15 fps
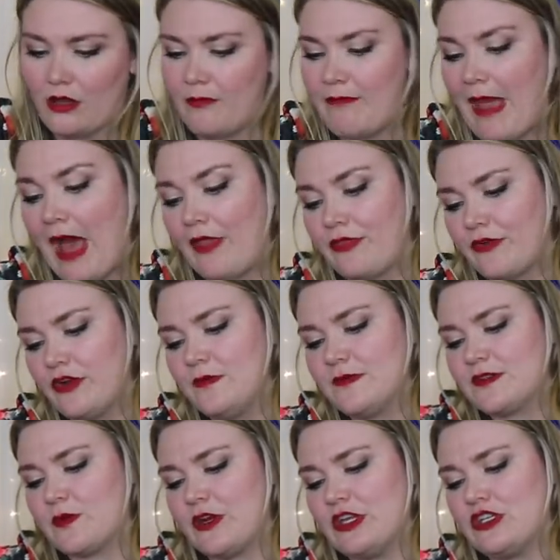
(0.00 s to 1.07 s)

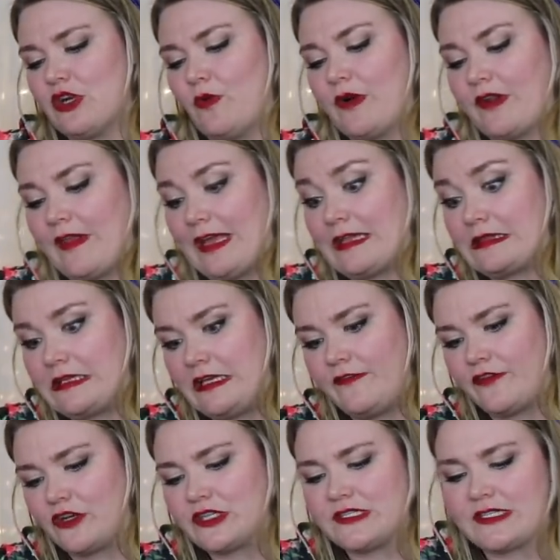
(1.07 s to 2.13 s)
bathrooms where you don't wanna like
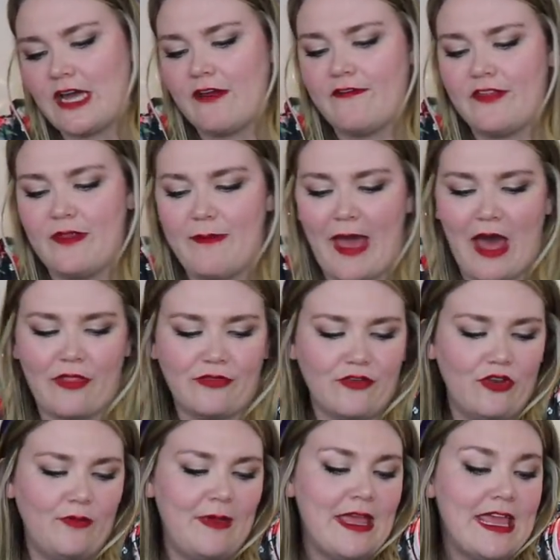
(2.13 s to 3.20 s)
leave your stuff in the
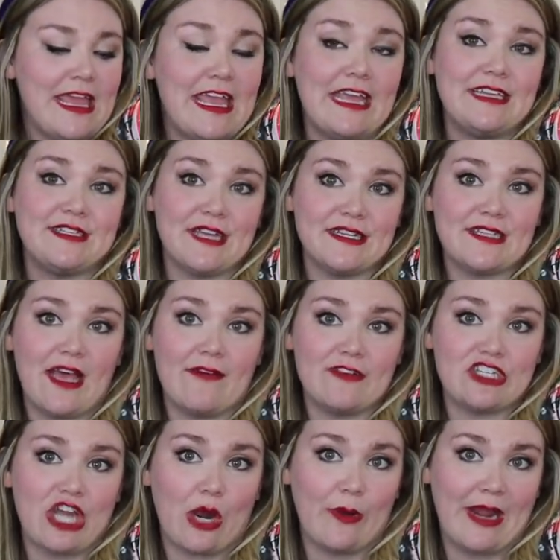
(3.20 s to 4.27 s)
bathroom. It does have
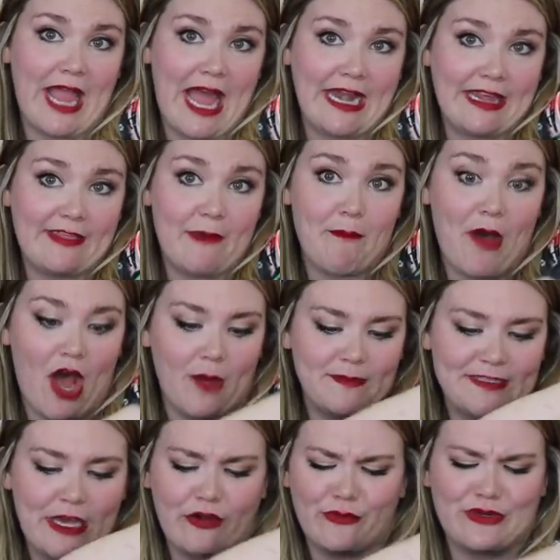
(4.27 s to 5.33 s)
a shower caddy that
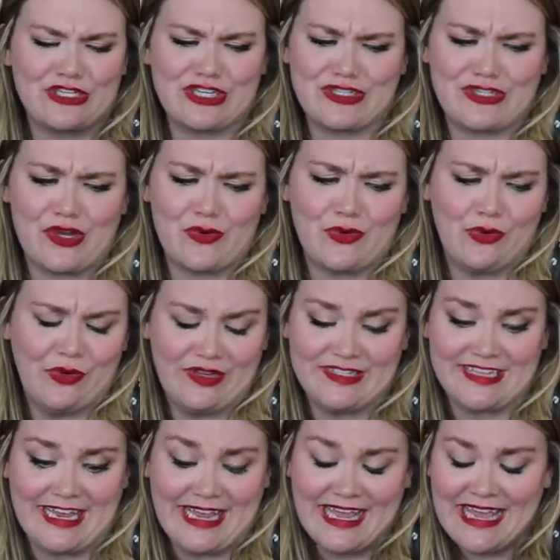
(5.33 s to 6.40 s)
pops out, which is so cool.
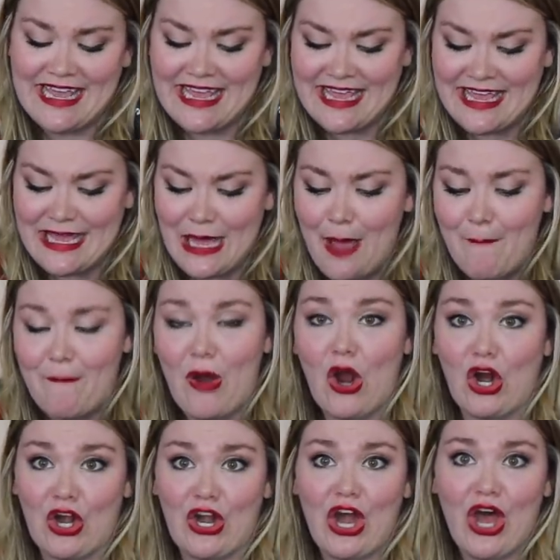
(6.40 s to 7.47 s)
It's like
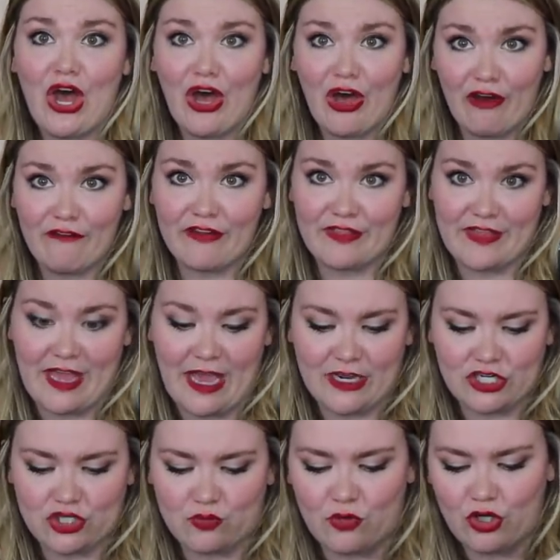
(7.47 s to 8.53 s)
part of the
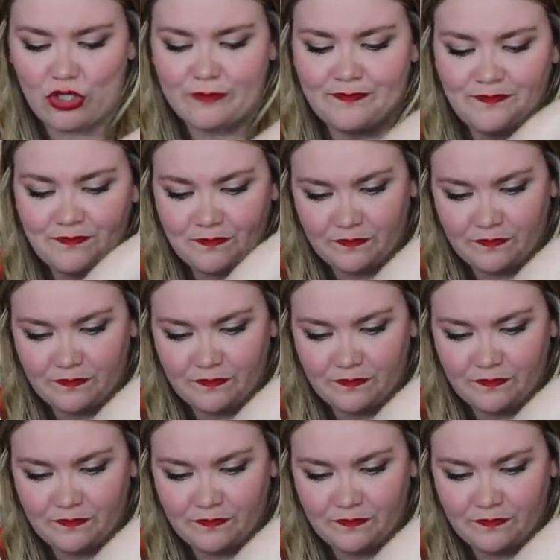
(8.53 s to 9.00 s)
actual